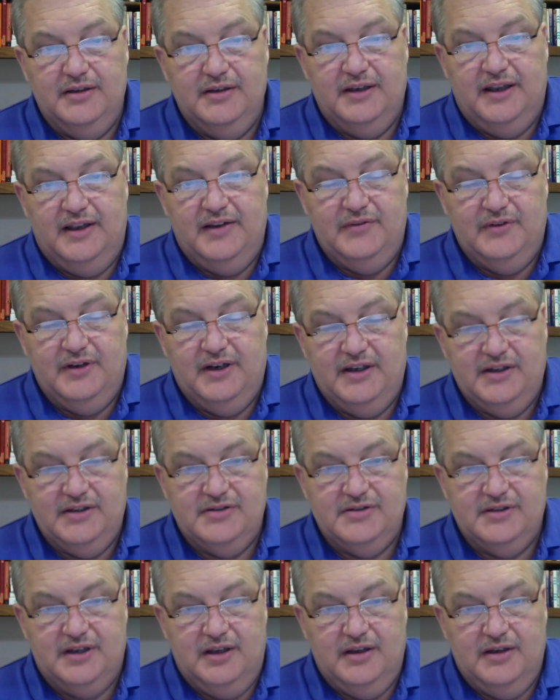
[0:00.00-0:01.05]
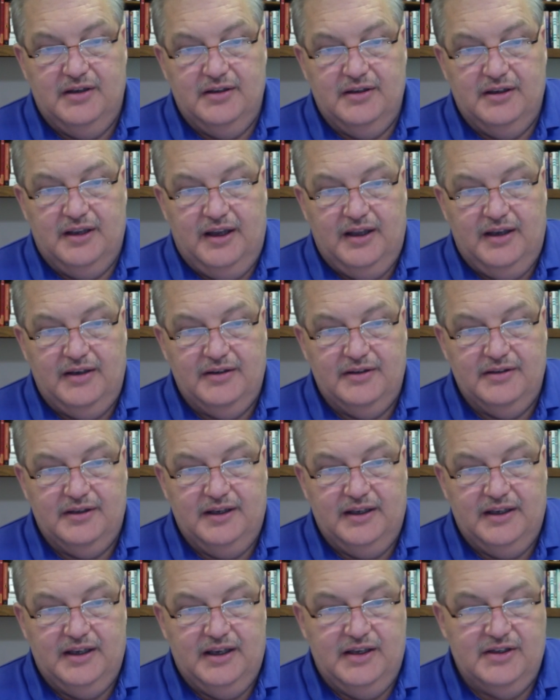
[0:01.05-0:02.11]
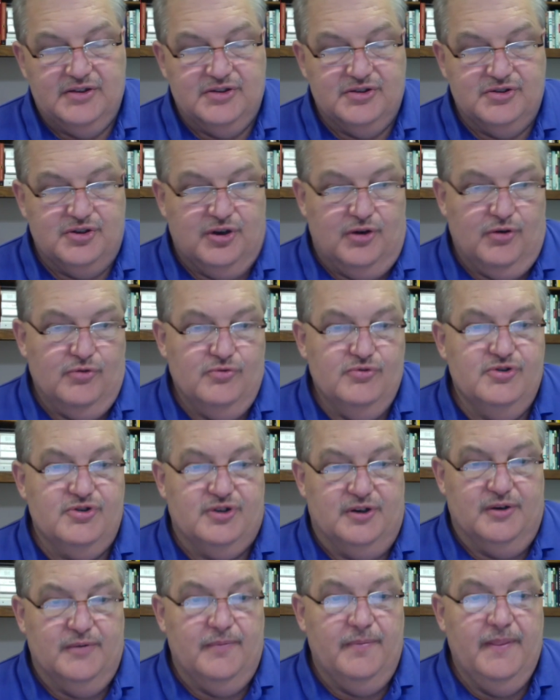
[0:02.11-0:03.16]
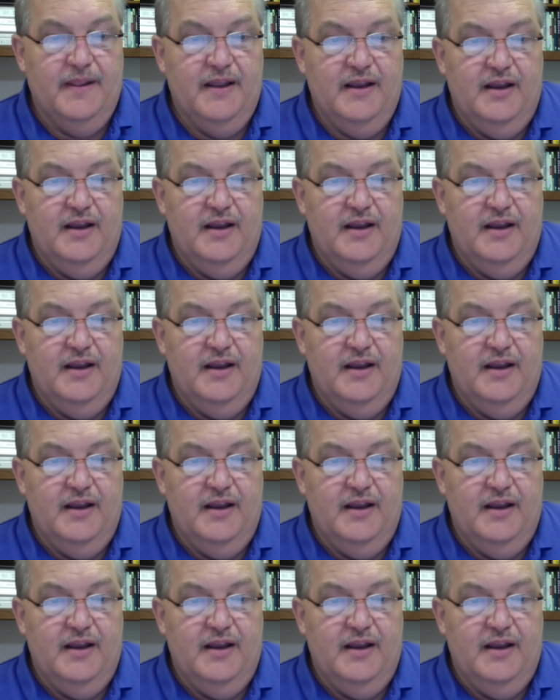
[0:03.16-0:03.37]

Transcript: David has God has chosen